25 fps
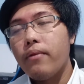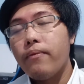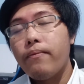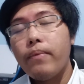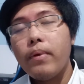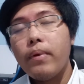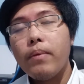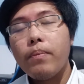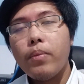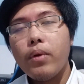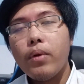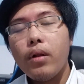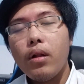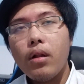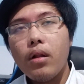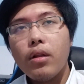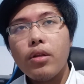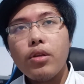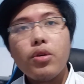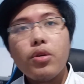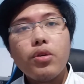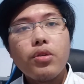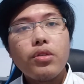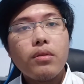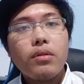people
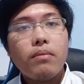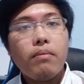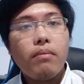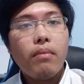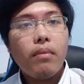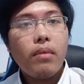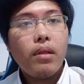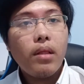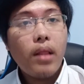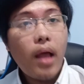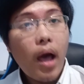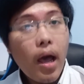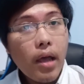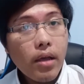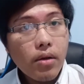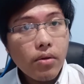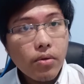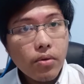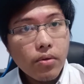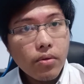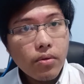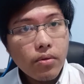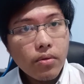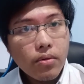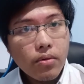use
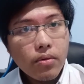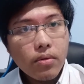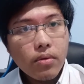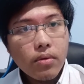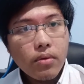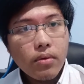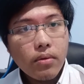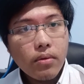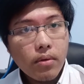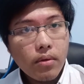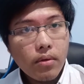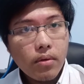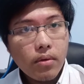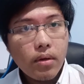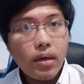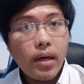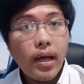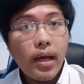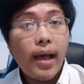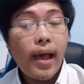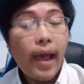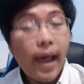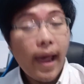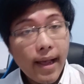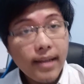Melayu
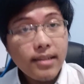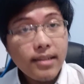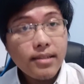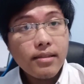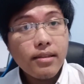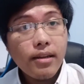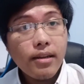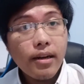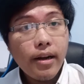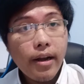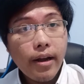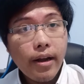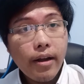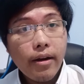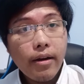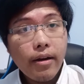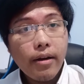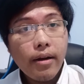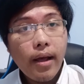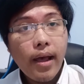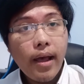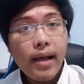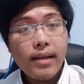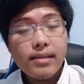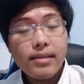as
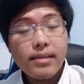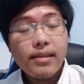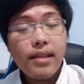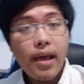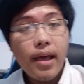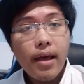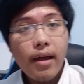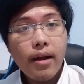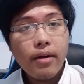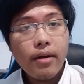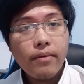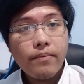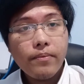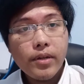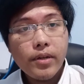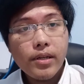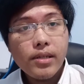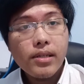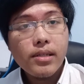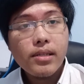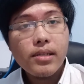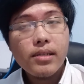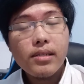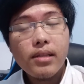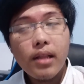their
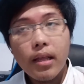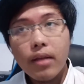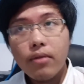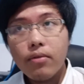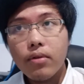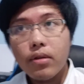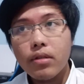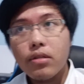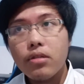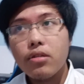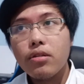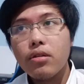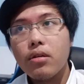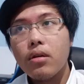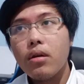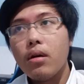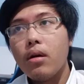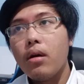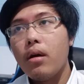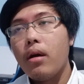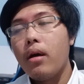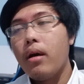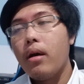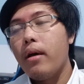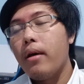first language,
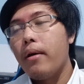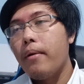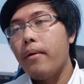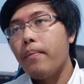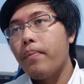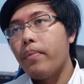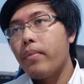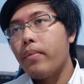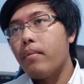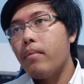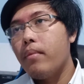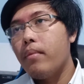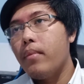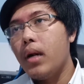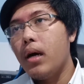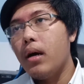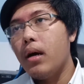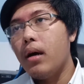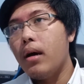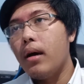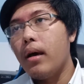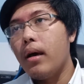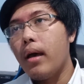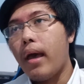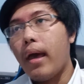
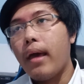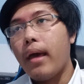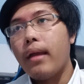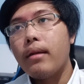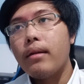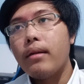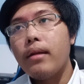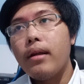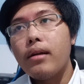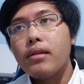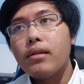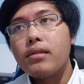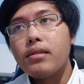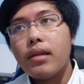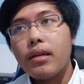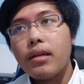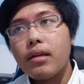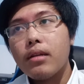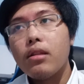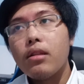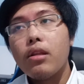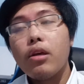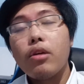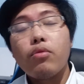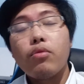and their
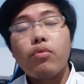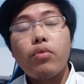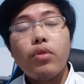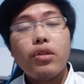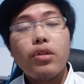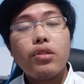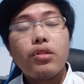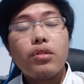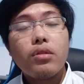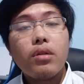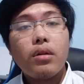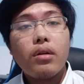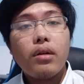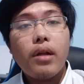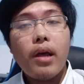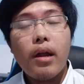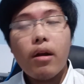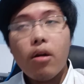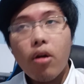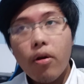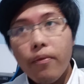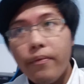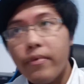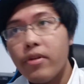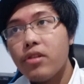second language,
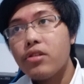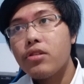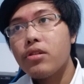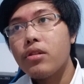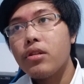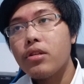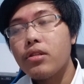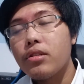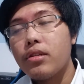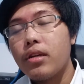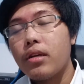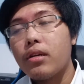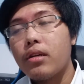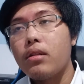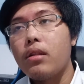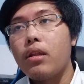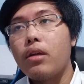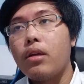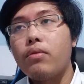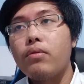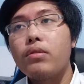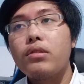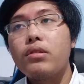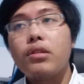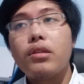their officially second
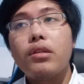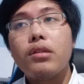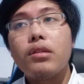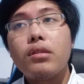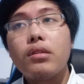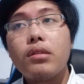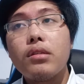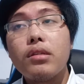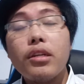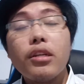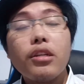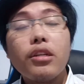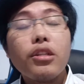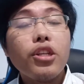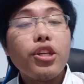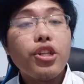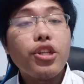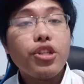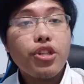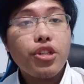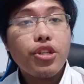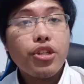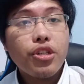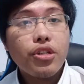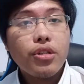language, is
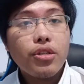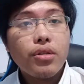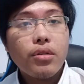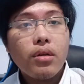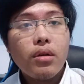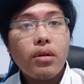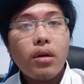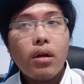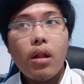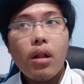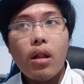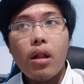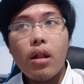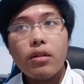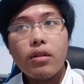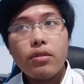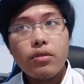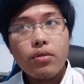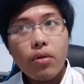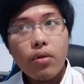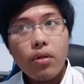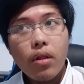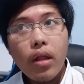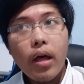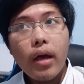English.
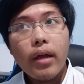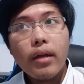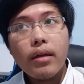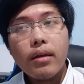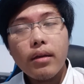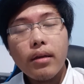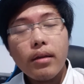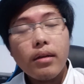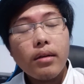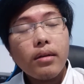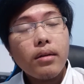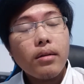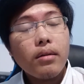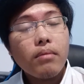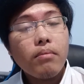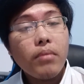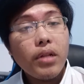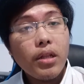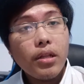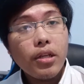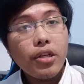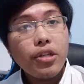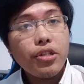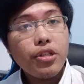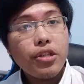Also, like in
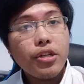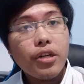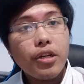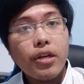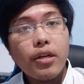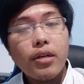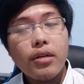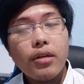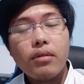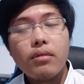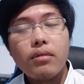Malaysia.